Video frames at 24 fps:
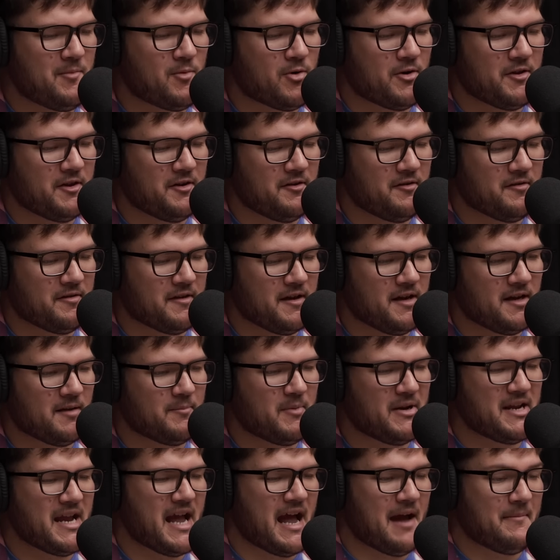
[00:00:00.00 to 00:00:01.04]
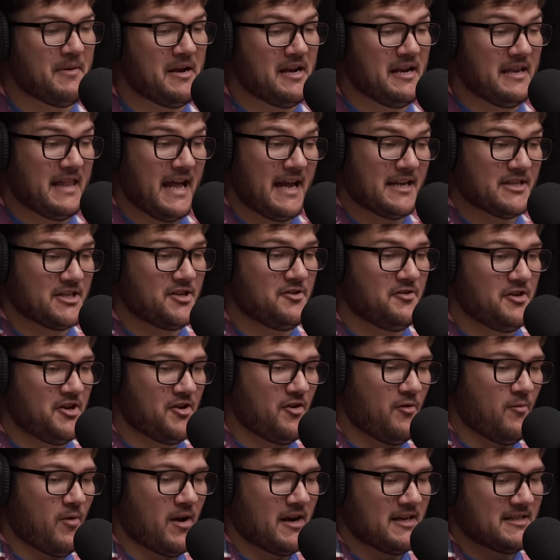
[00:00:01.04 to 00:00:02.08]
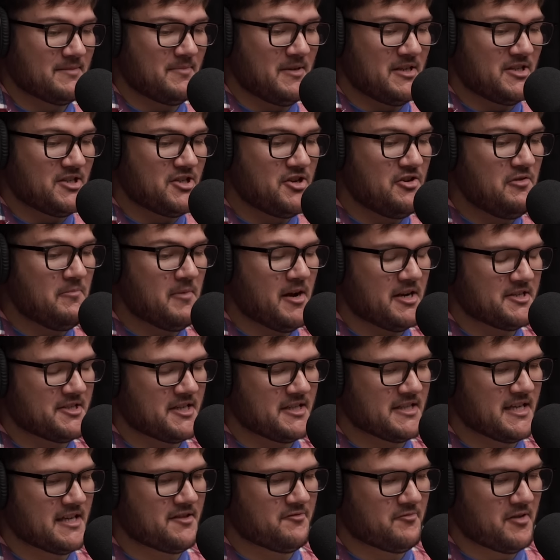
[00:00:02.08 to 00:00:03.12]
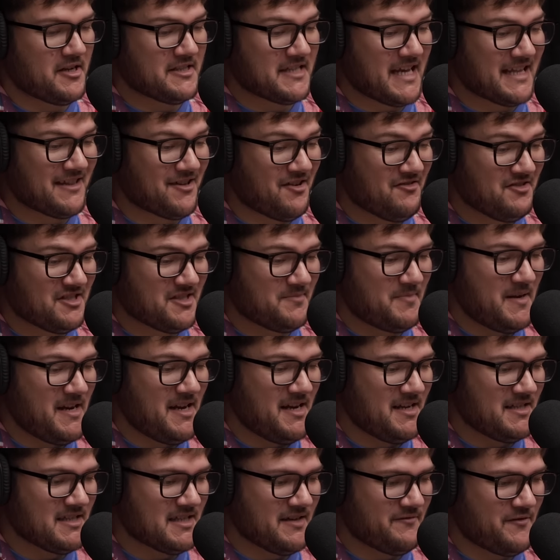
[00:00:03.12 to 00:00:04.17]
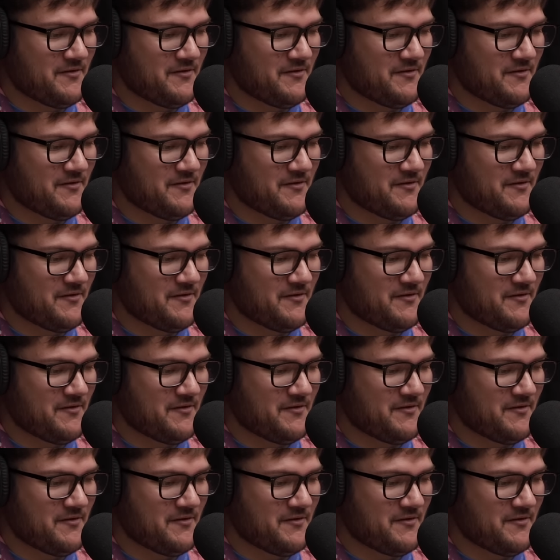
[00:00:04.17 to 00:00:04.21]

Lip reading: more than you think. But yeah, I mean that too. You don't want it to be too much because otherwise, at those speeds,